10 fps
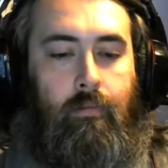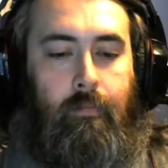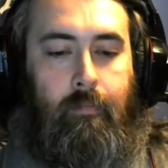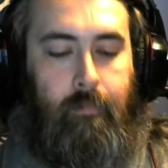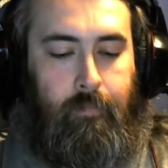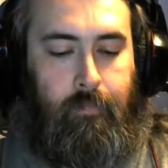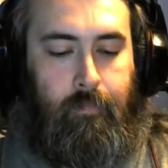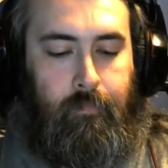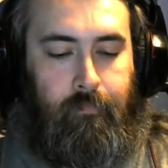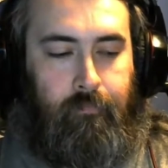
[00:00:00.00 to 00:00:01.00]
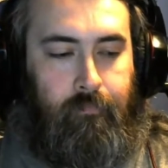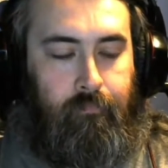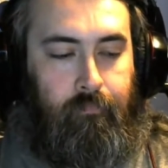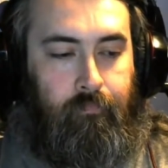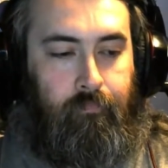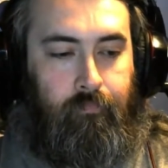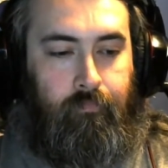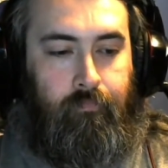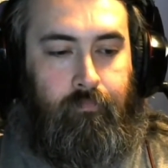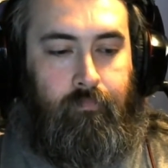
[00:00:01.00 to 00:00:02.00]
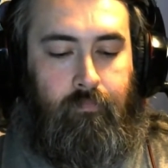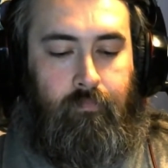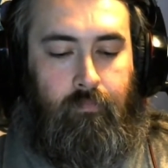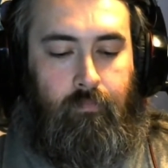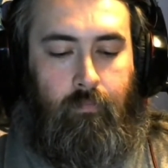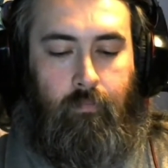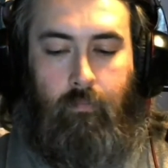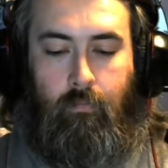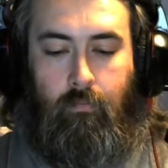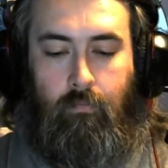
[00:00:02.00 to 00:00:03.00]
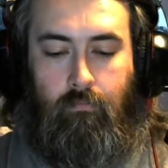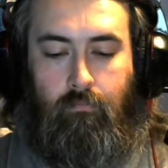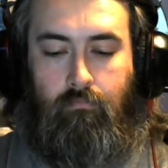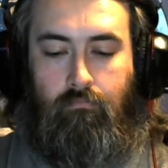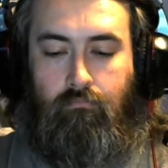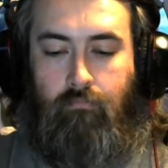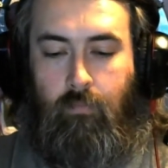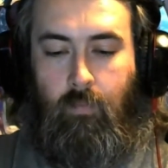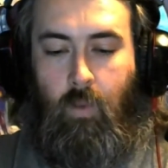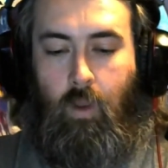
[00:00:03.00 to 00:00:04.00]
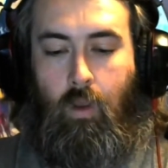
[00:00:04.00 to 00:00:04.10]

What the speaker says: [no speech]